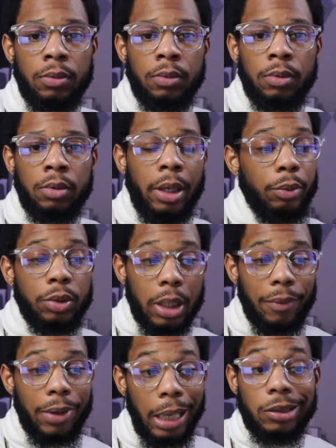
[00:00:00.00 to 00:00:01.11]
He was giving
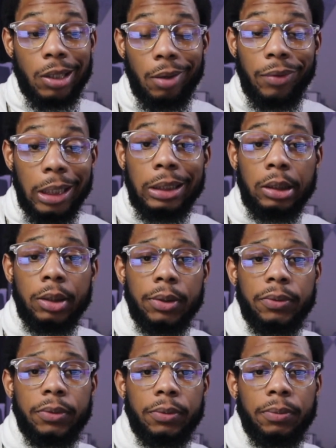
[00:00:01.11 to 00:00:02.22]
that tough love,
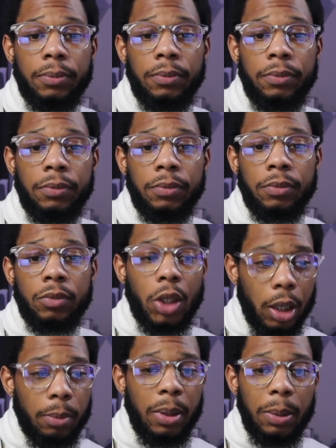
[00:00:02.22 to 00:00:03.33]
telling
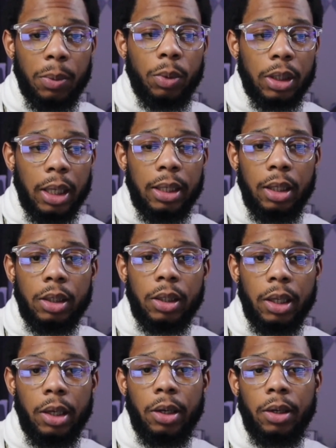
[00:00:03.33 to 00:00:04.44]
people what they needed to
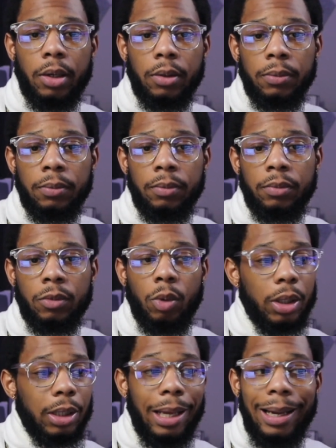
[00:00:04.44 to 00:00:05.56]
hear, whether
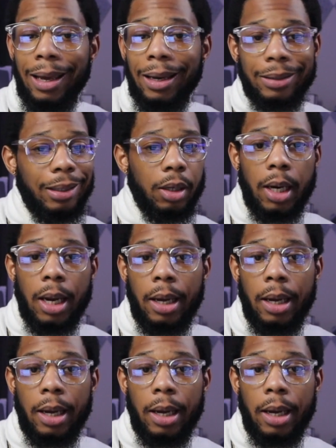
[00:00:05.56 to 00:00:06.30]
they liked it or not.